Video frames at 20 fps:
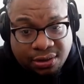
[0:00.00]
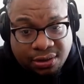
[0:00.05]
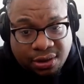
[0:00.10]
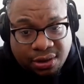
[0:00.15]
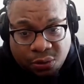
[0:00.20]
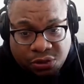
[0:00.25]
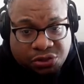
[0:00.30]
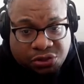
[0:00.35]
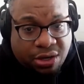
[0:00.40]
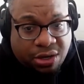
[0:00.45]
It
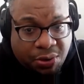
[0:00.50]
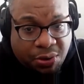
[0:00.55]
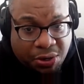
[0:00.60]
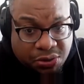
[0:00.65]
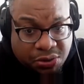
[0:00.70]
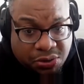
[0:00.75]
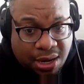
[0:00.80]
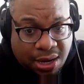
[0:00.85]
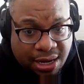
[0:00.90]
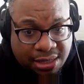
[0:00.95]
was triggering
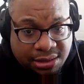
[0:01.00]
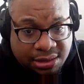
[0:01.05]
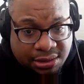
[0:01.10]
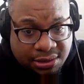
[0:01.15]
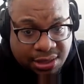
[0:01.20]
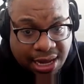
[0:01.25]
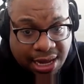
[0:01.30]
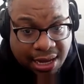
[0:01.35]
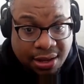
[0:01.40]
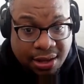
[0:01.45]
to watch,
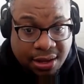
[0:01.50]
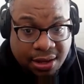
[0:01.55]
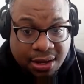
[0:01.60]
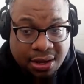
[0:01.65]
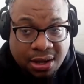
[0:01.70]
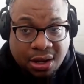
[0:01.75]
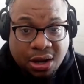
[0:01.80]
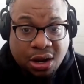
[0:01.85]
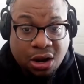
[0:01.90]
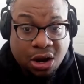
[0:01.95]
like
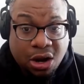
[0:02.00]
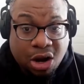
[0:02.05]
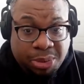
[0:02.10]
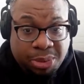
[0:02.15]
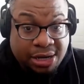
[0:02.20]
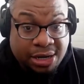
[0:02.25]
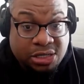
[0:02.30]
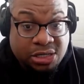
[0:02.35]
her being